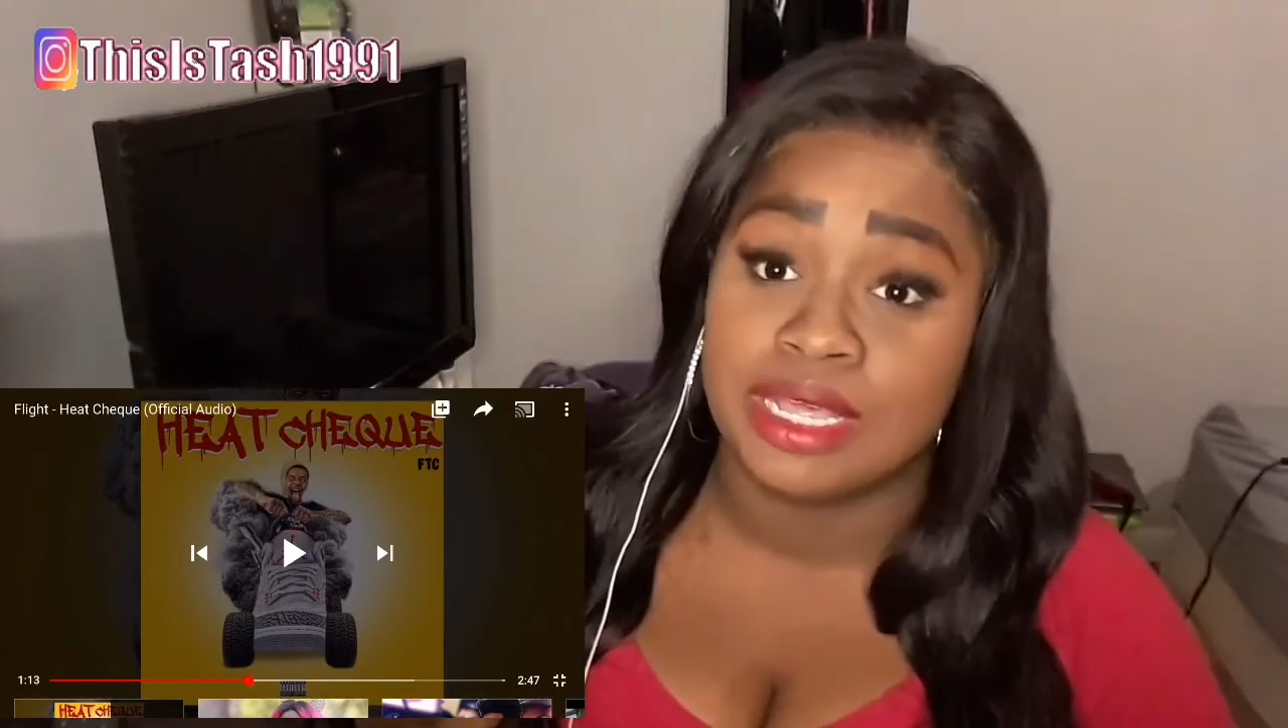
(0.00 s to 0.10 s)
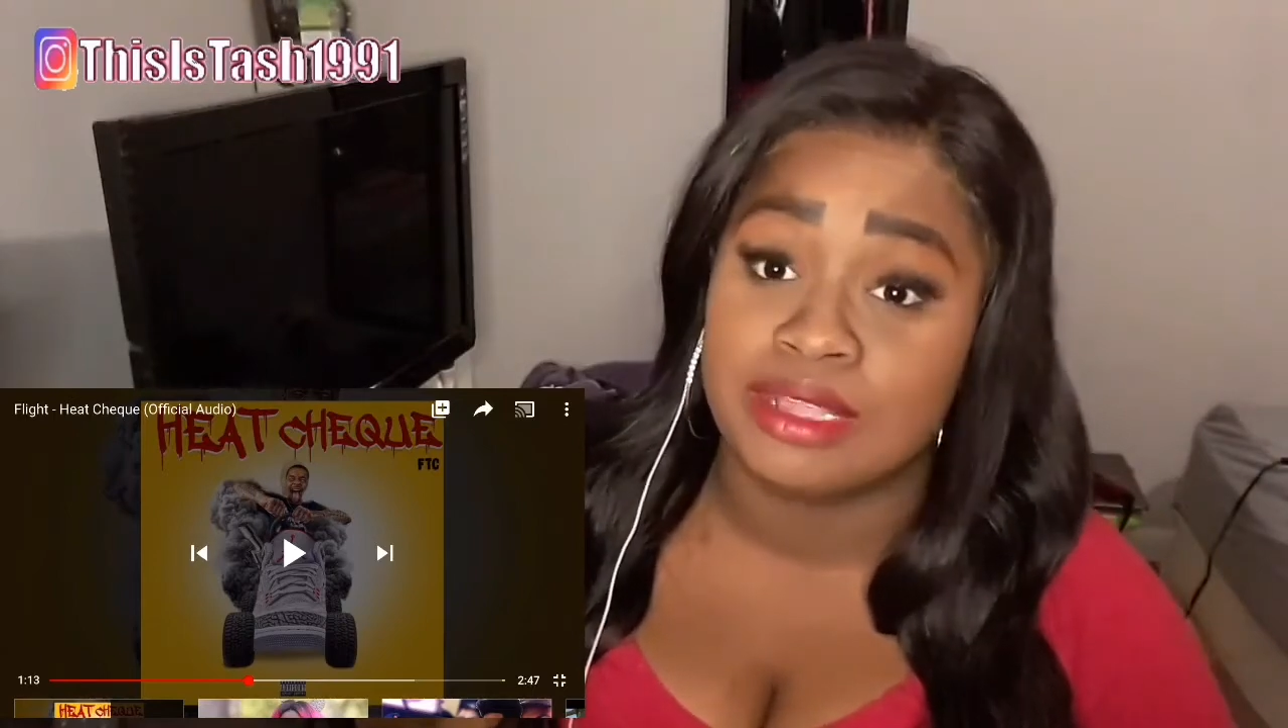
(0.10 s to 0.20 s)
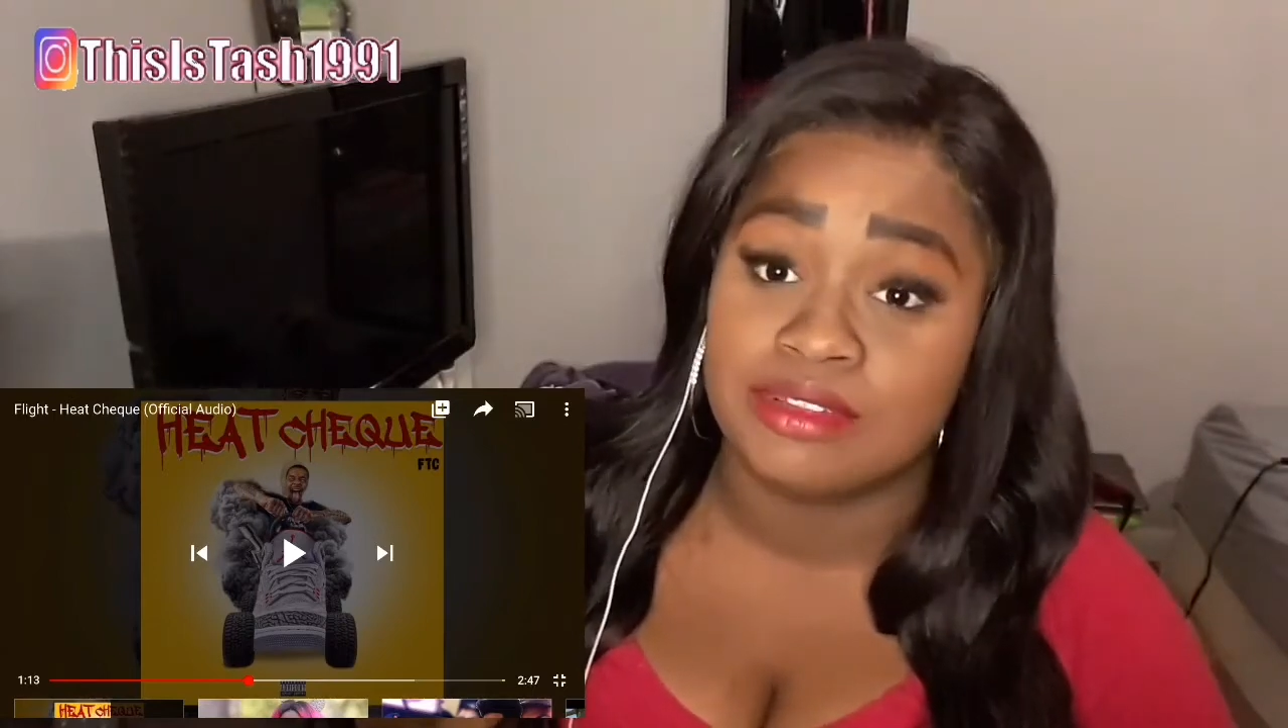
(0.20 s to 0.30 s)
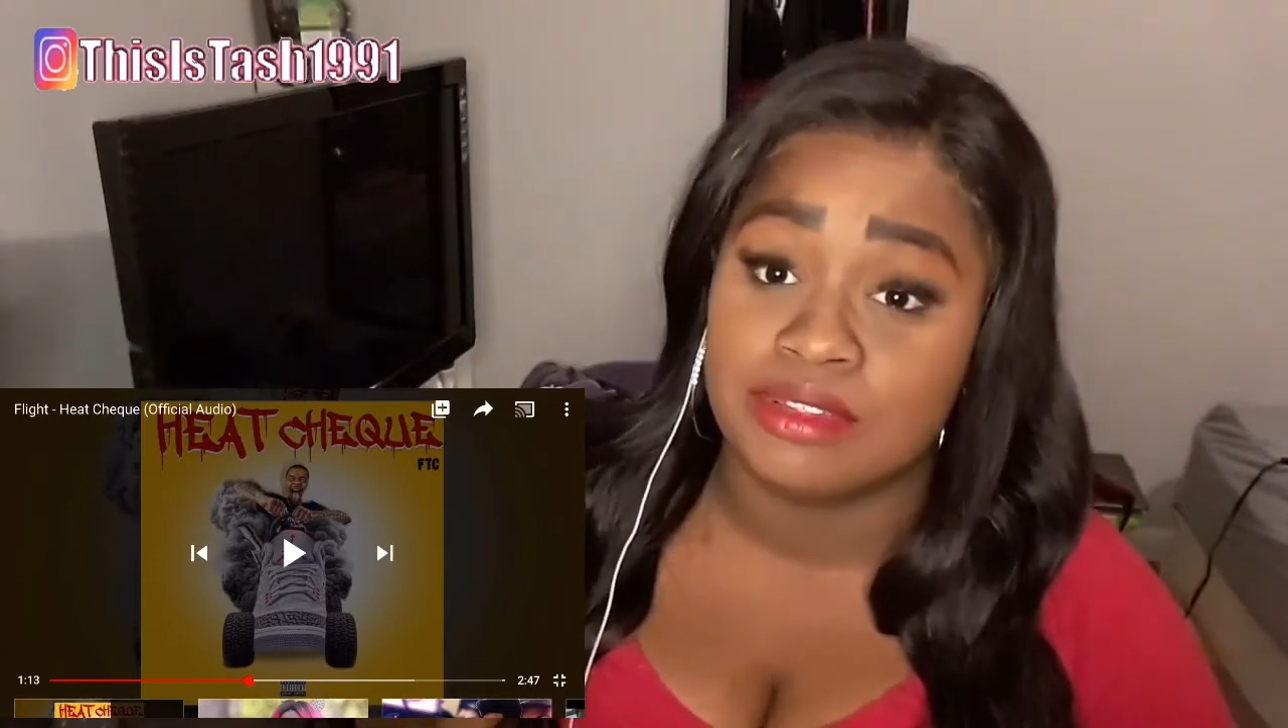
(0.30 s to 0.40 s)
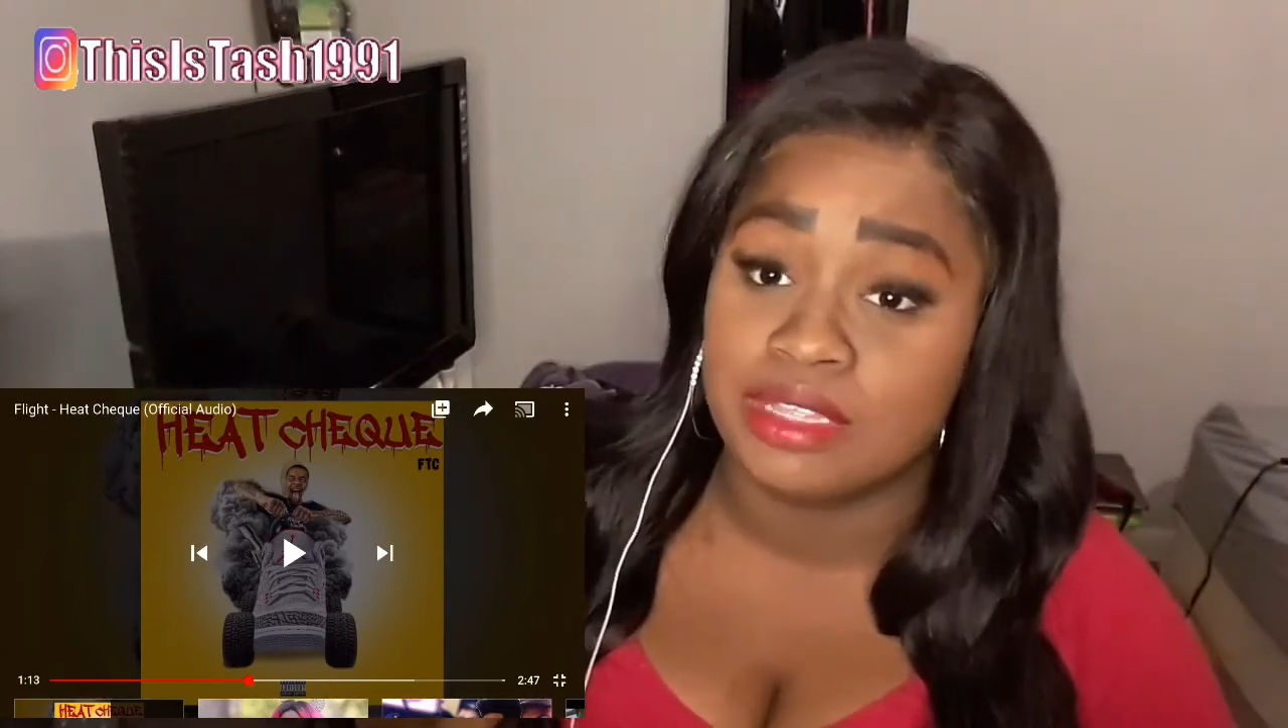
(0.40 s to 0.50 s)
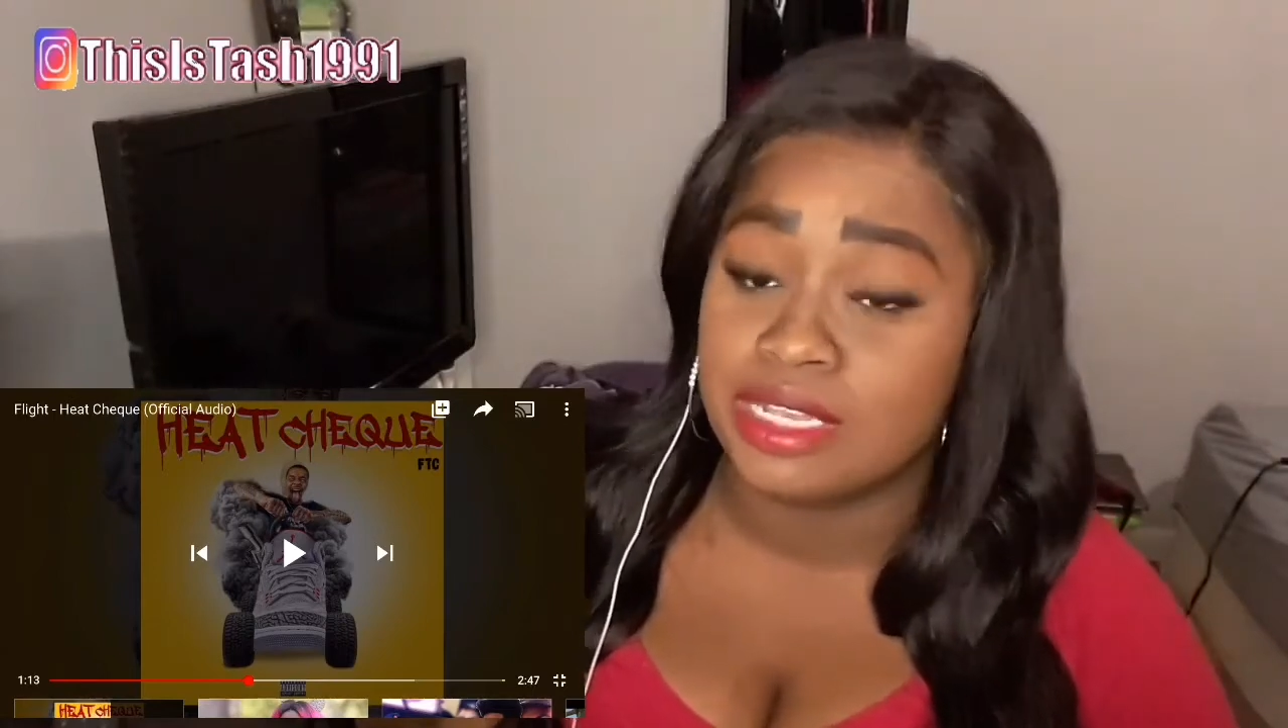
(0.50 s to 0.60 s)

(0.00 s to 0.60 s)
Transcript: actually.